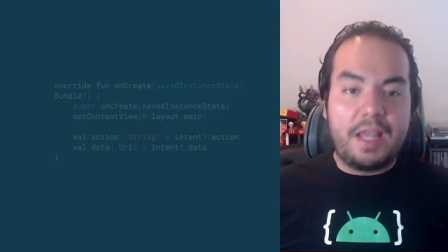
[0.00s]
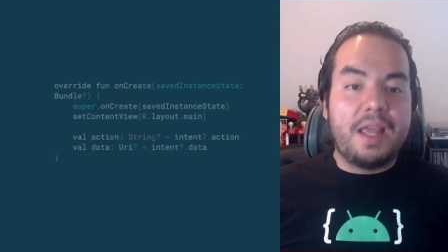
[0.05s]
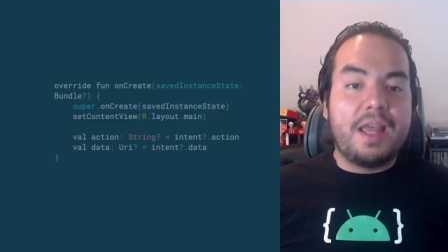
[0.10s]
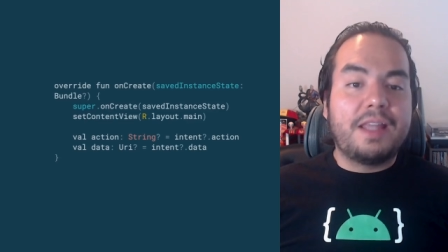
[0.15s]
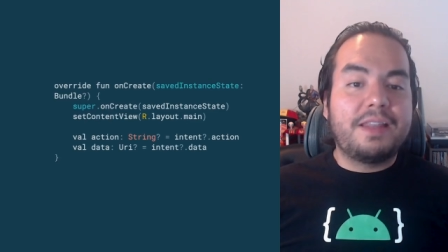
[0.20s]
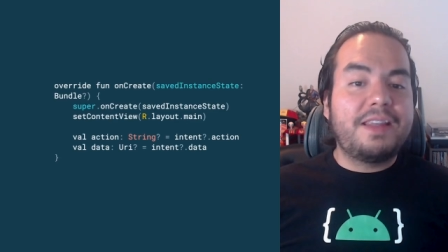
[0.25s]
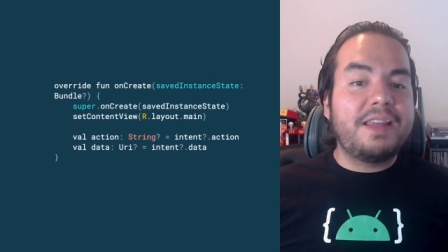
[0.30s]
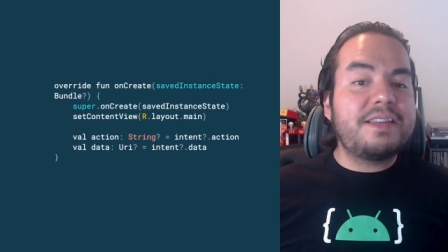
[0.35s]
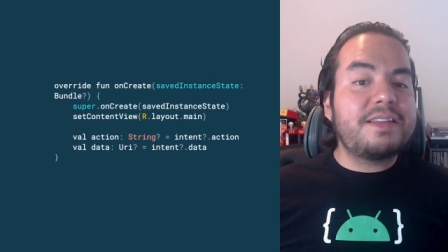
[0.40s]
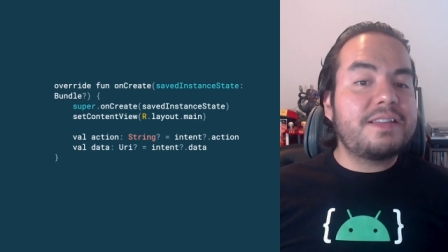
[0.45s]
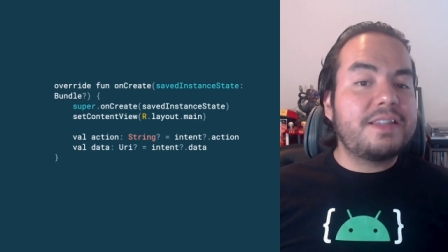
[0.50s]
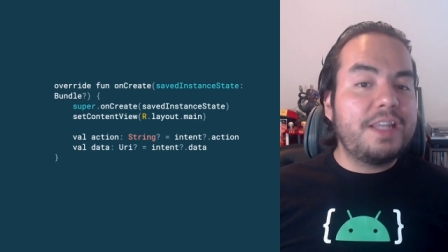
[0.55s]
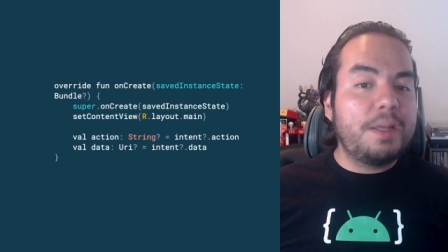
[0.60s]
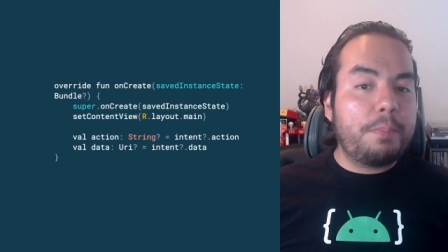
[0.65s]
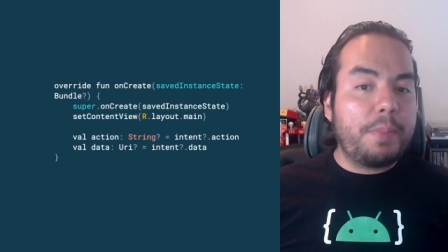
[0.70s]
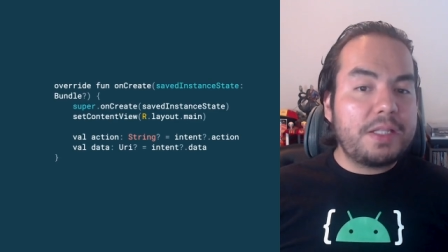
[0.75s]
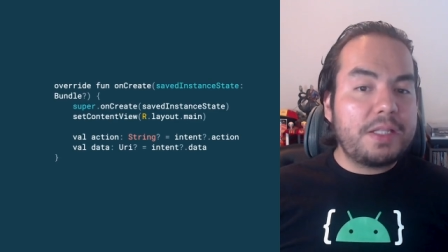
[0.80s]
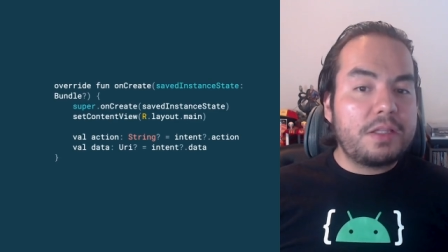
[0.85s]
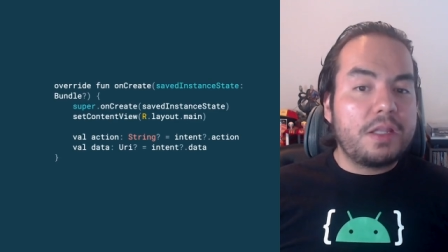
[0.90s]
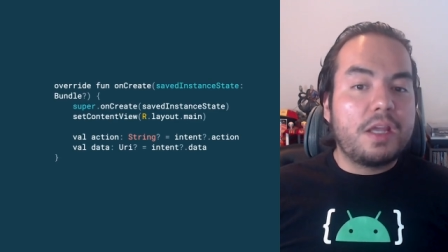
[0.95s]
This
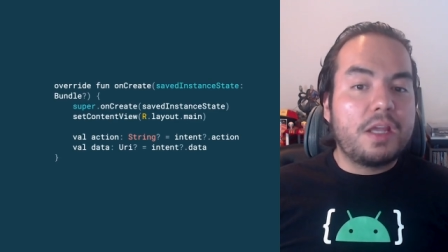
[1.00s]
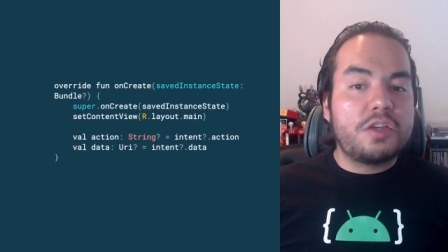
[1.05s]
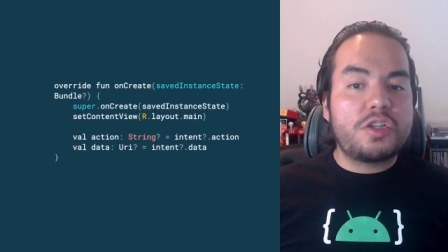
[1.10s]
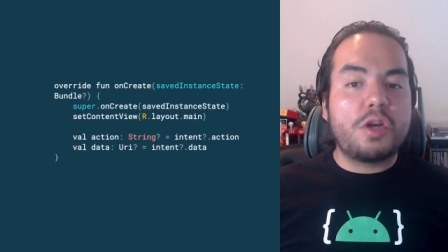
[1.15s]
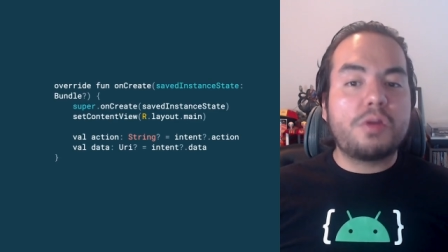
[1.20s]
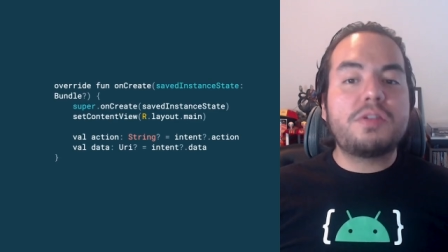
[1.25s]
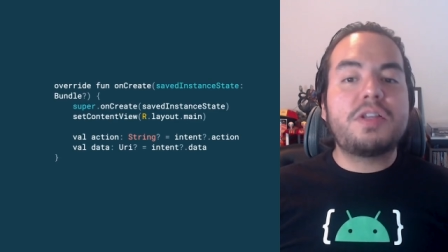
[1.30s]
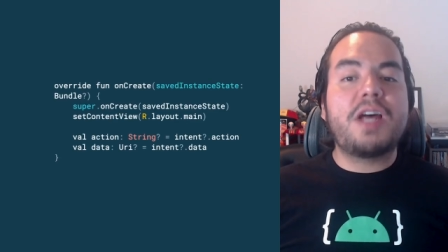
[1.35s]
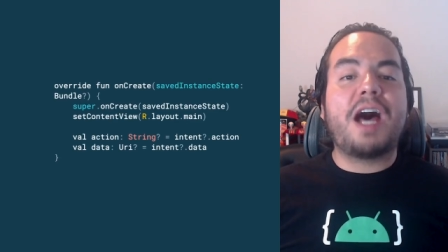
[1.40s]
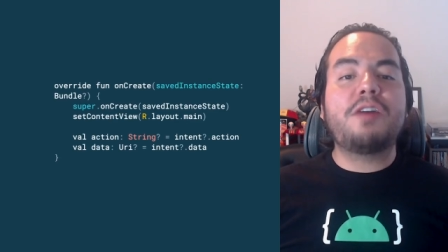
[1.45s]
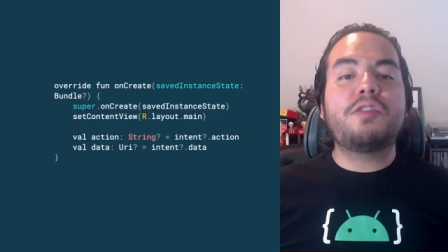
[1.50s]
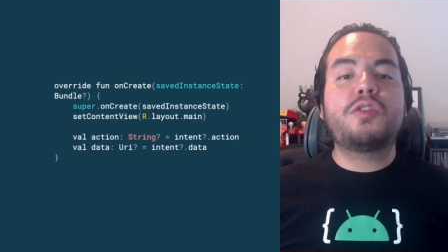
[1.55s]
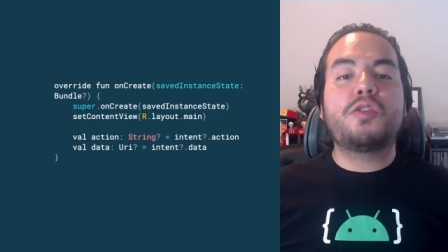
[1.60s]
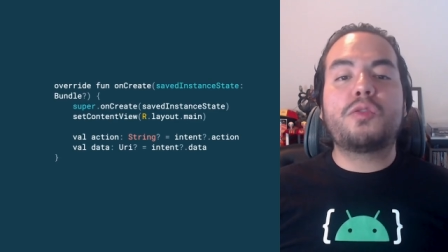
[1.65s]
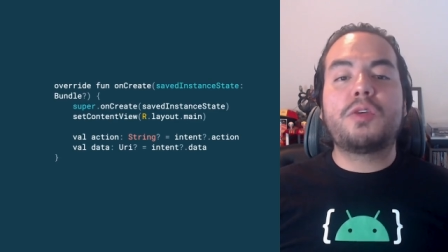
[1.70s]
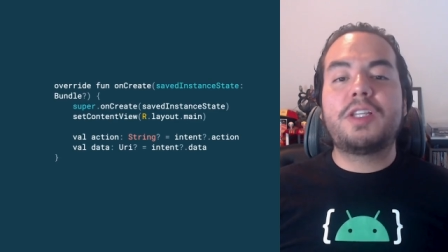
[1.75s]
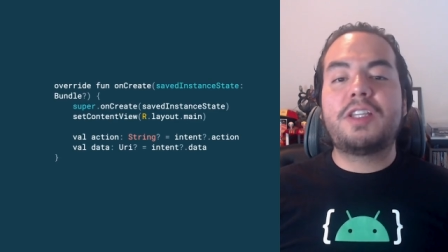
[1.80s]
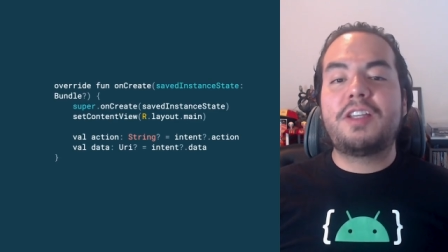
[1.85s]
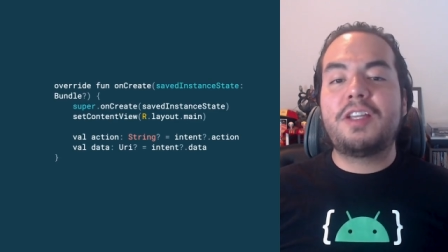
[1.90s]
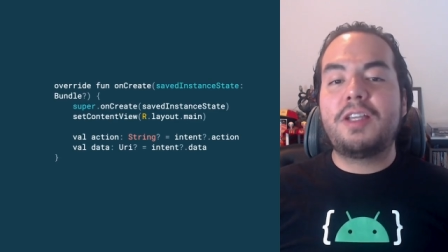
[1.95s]
snippet shows how to
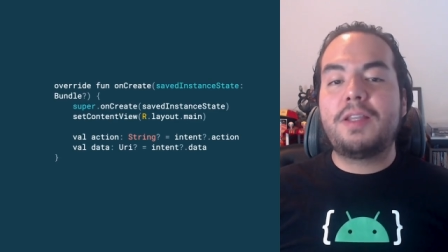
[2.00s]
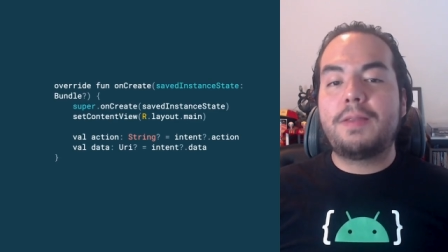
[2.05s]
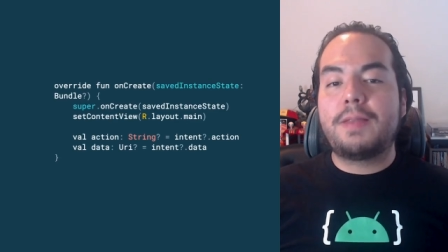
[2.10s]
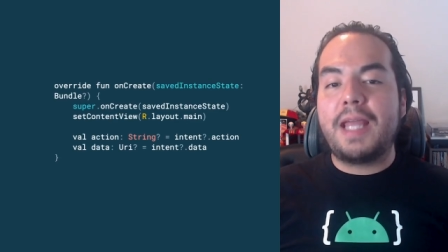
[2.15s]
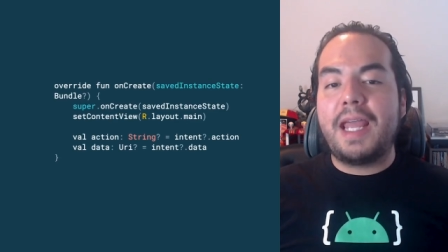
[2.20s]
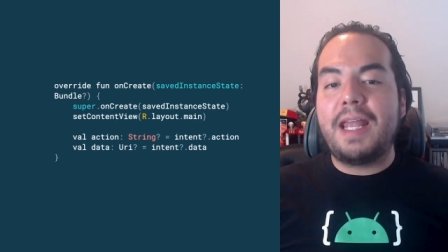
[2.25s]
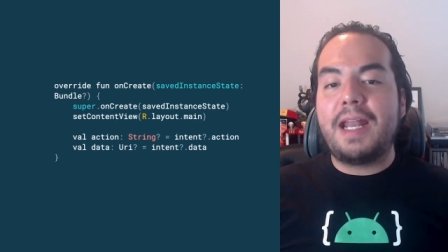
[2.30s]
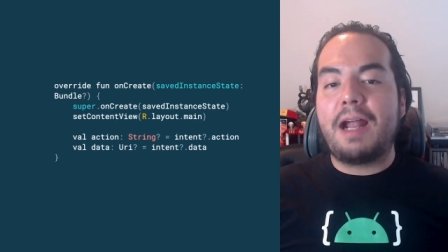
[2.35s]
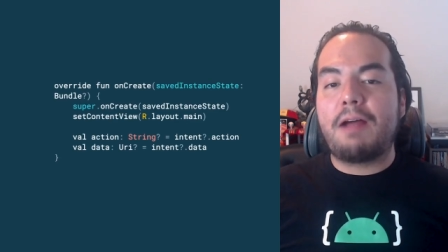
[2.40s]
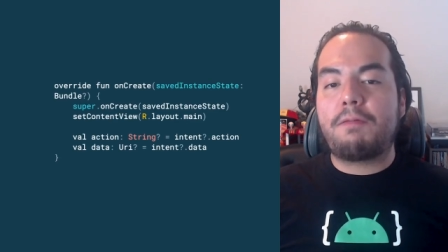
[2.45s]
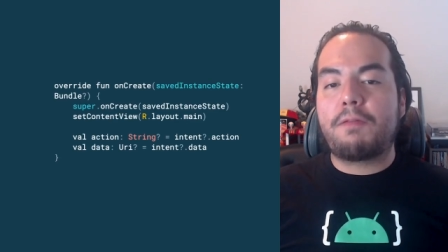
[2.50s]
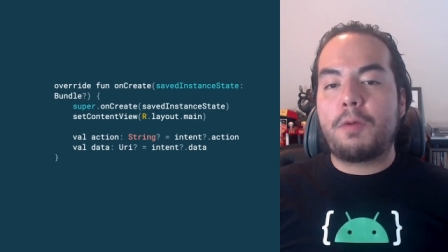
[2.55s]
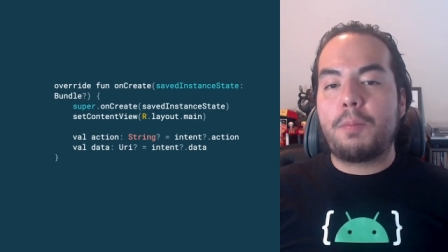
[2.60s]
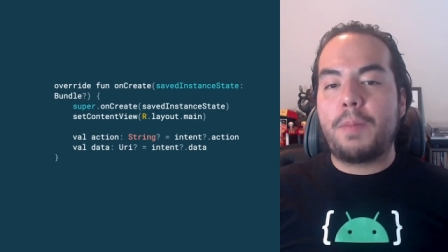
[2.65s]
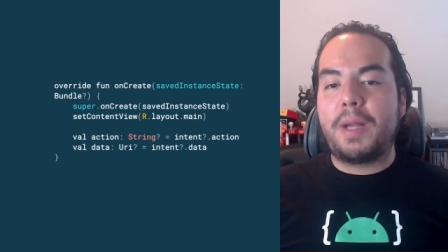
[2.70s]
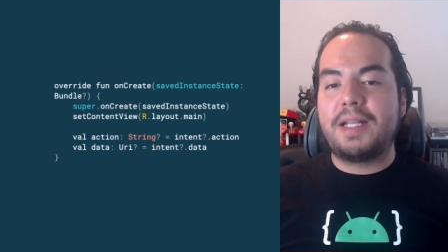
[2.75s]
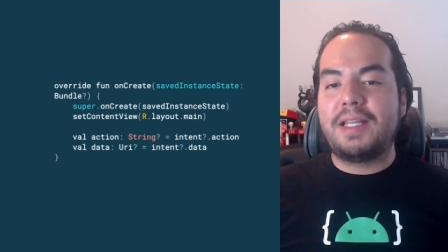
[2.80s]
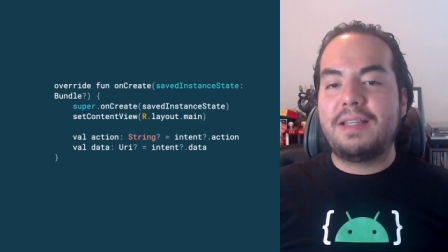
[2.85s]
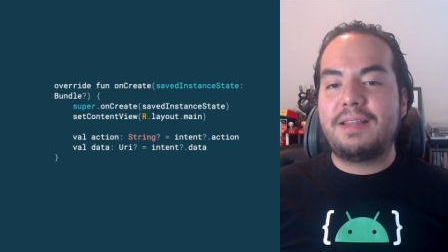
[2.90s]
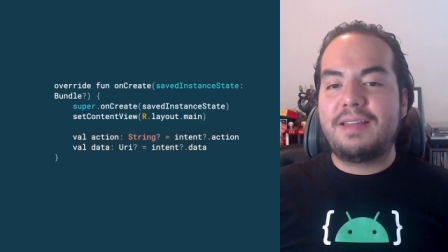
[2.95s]
retrieve data from
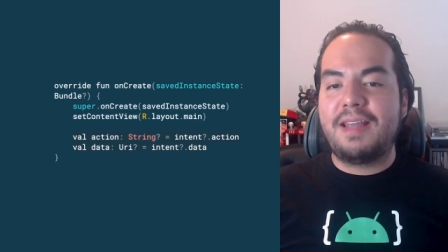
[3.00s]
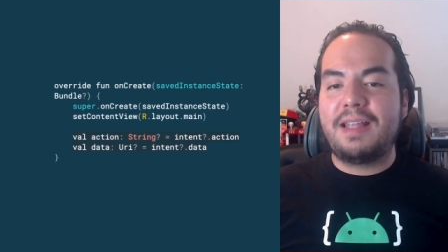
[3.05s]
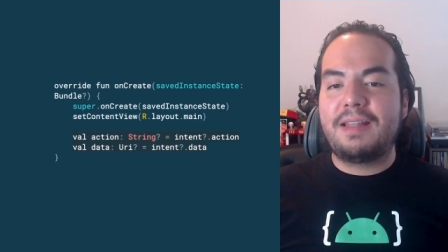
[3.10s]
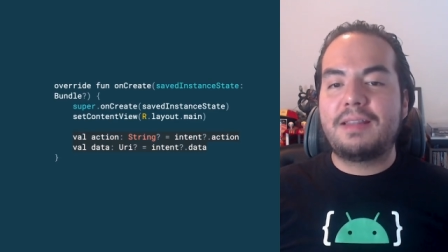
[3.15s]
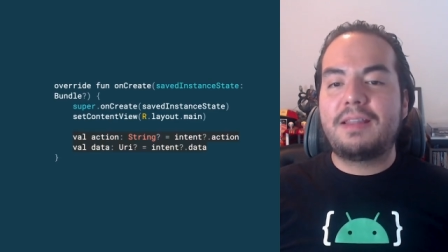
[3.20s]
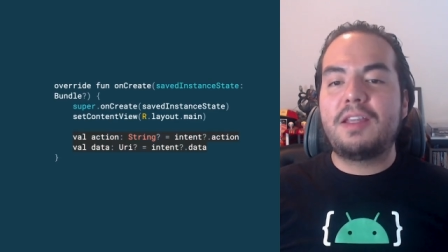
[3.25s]
an intent